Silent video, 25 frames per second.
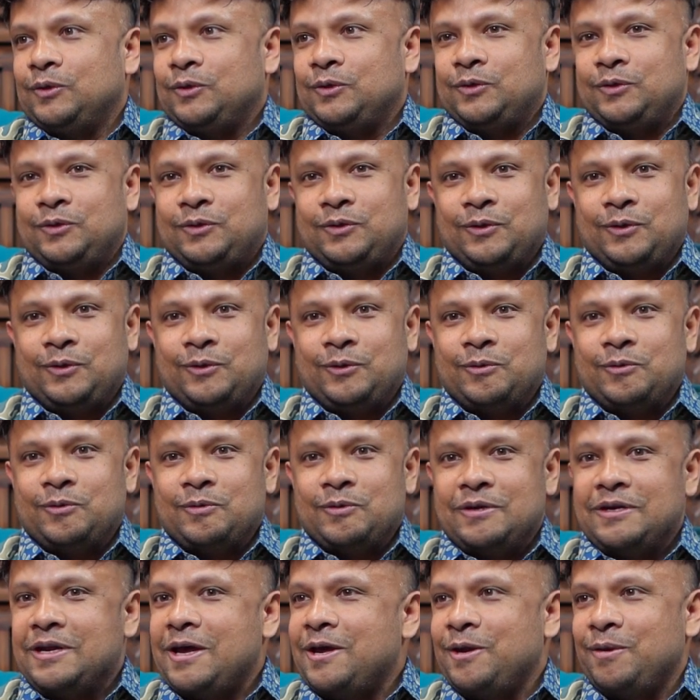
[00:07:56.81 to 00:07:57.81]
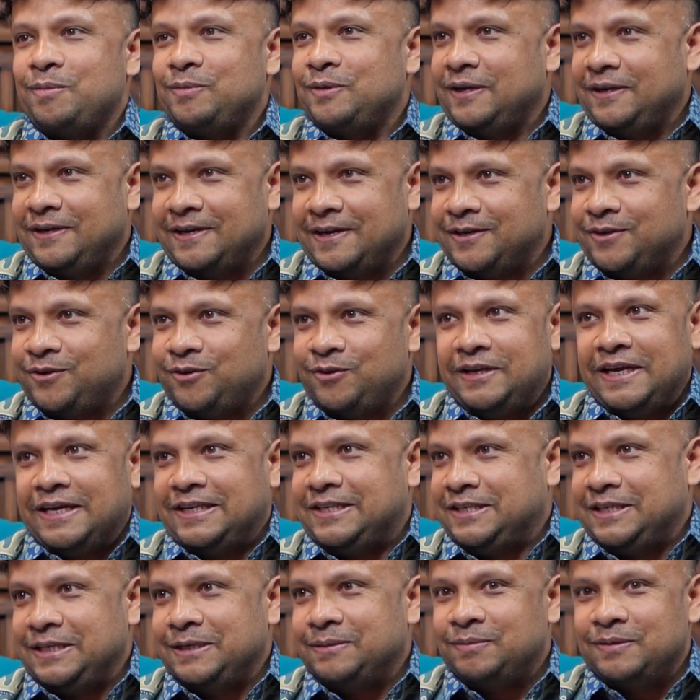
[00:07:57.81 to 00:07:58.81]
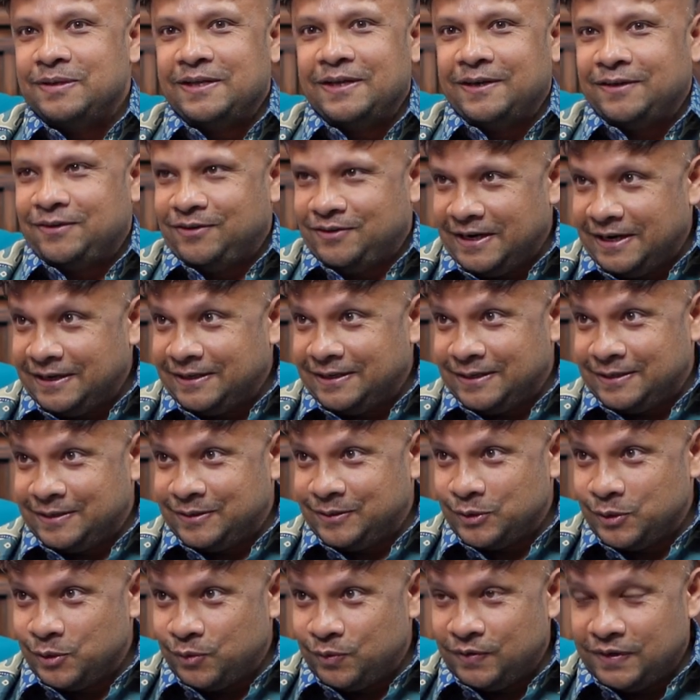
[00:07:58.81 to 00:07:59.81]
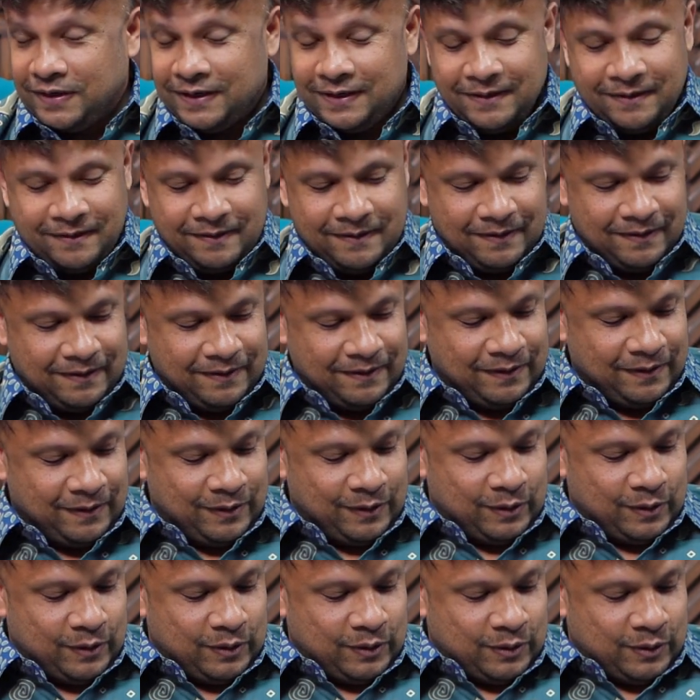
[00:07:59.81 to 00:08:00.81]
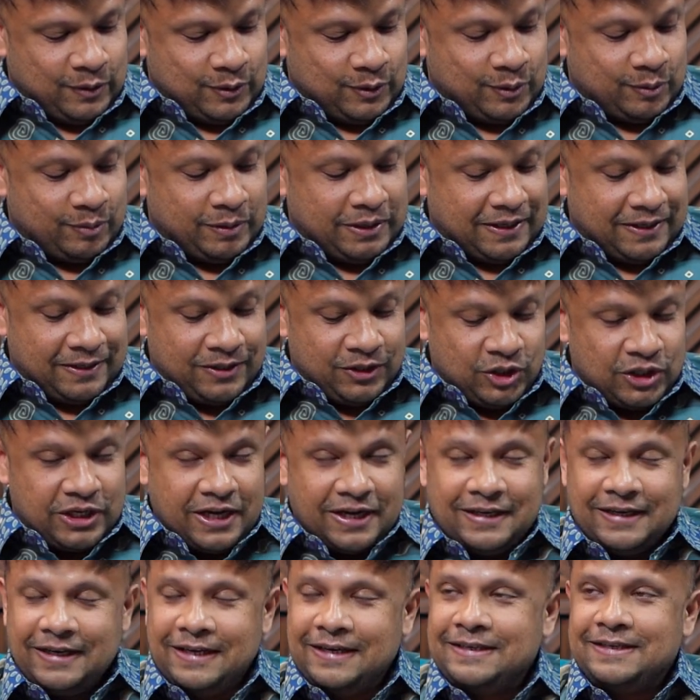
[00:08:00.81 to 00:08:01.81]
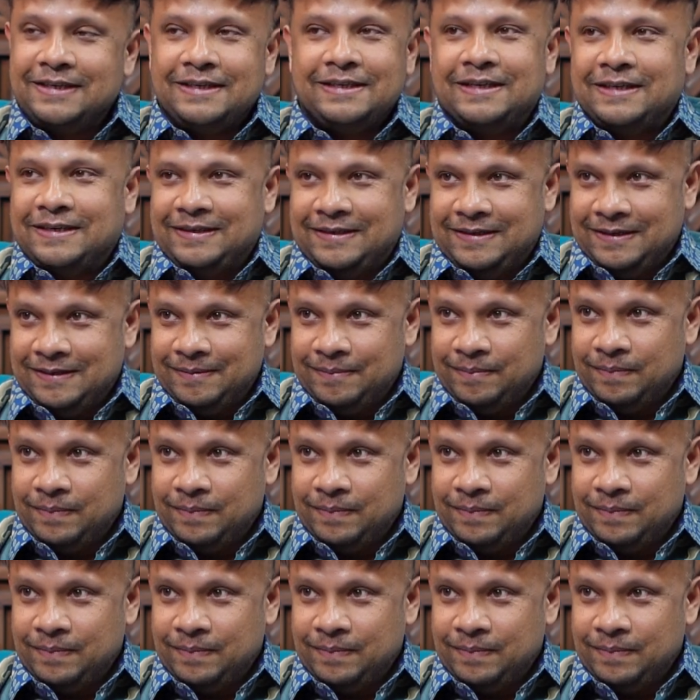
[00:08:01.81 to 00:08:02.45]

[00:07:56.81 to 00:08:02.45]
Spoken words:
So none of the country achieved their target so far. So, but China did it.